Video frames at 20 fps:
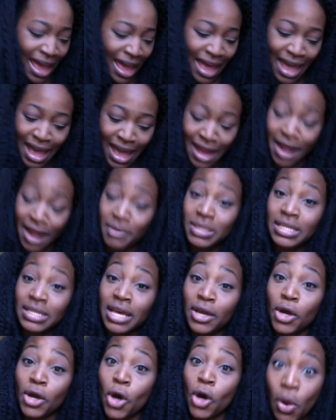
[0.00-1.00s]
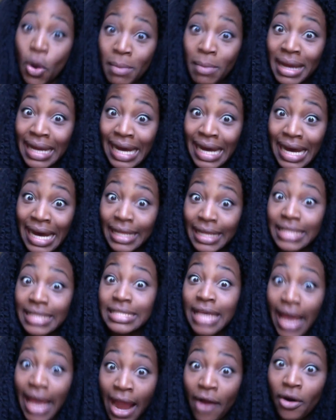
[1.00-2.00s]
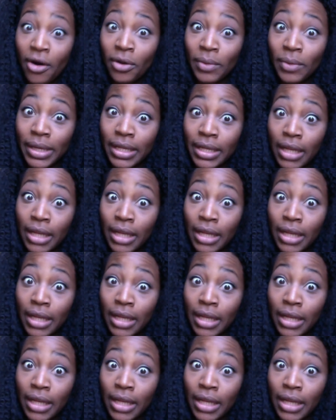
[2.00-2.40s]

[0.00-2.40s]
And I was like, oh my God, it's heroin.